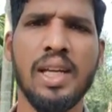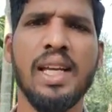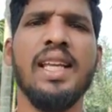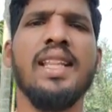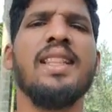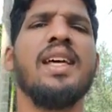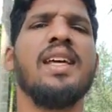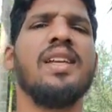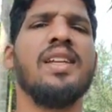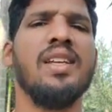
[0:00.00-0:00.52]

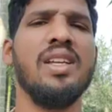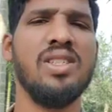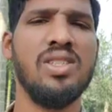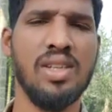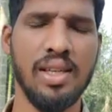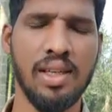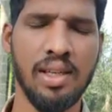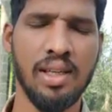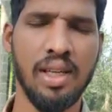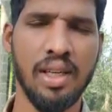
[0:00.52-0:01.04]
in that
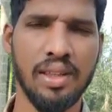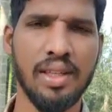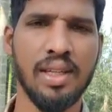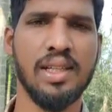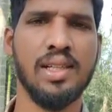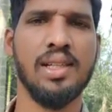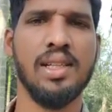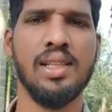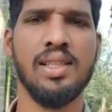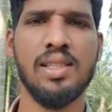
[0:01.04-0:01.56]

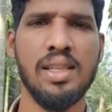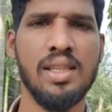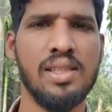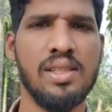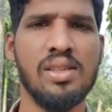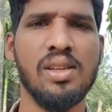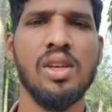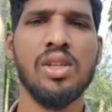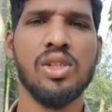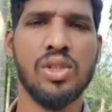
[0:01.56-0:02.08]

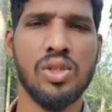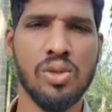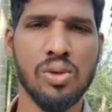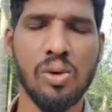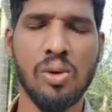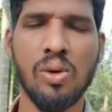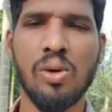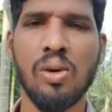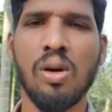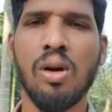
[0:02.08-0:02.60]
regions,
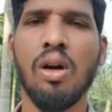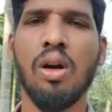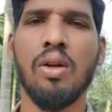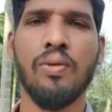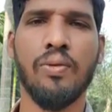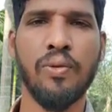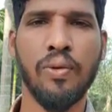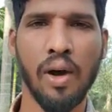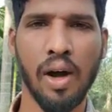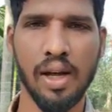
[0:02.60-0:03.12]
snow or
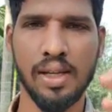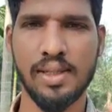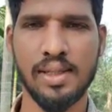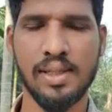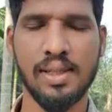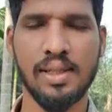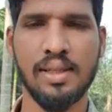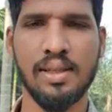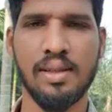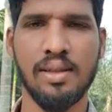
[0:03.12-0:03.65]

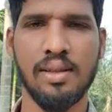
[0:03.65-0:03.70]
frost.